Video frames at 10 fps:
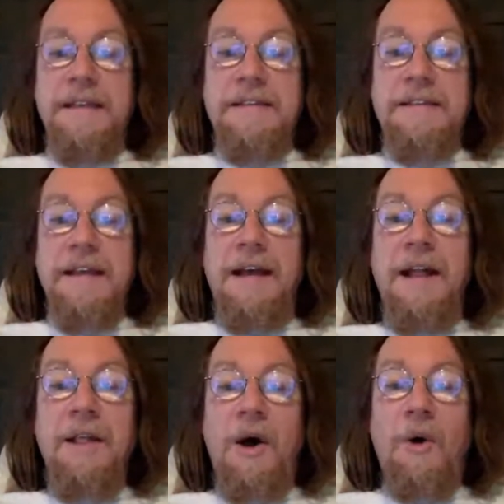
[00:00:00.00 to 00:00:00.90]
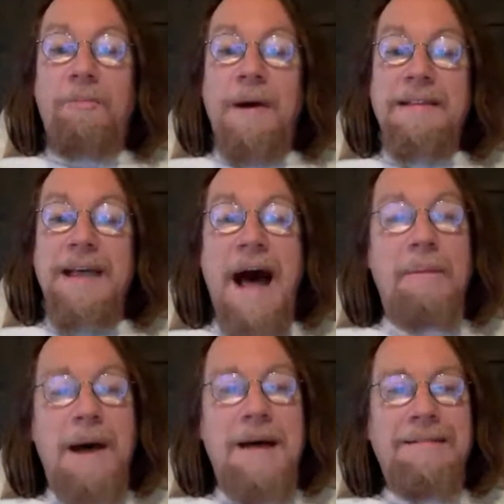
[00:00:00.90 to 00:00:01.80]
Okay,
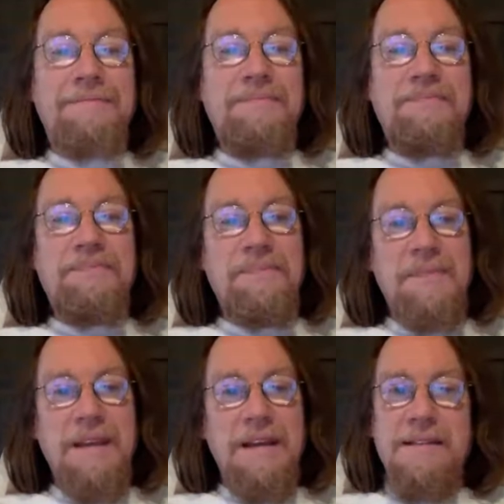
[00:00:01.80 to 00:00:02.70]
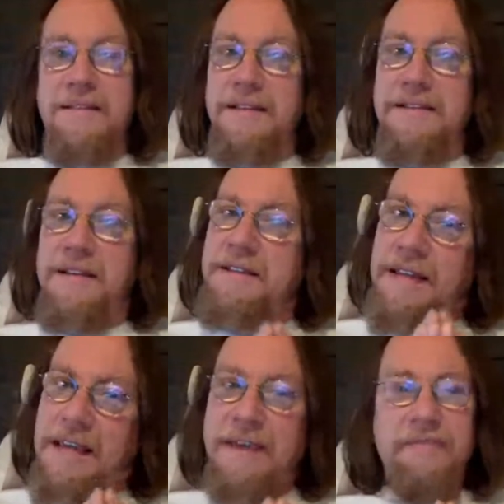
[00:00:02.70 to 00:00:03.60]
hello, Patama.
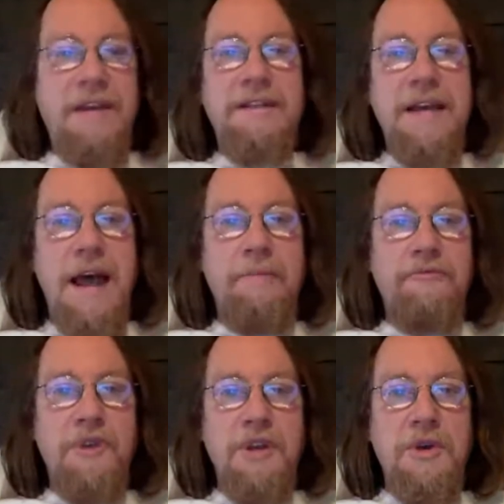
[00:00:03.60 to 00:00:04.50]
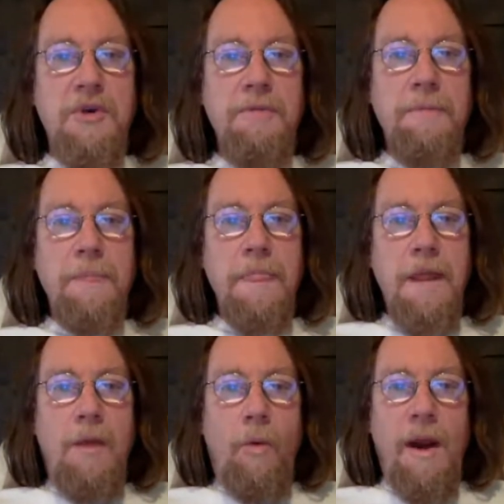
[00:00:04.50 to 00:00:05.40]
Since it's evening time for
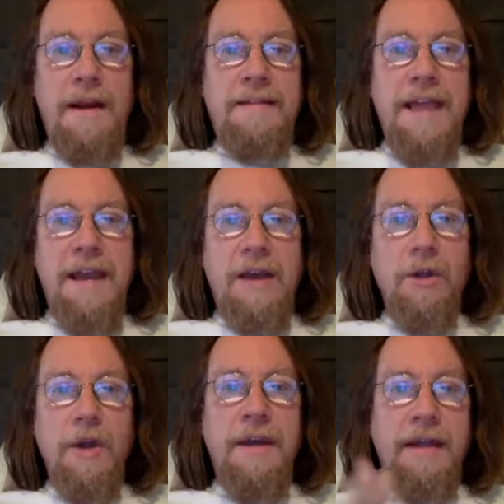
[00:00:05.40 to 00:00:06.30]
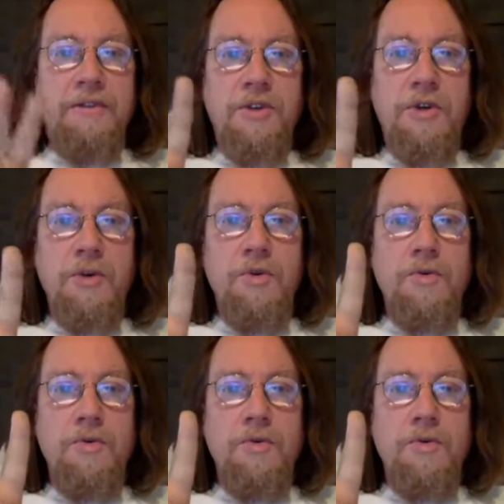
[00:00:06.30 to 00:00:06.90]
you, we're going to take a look at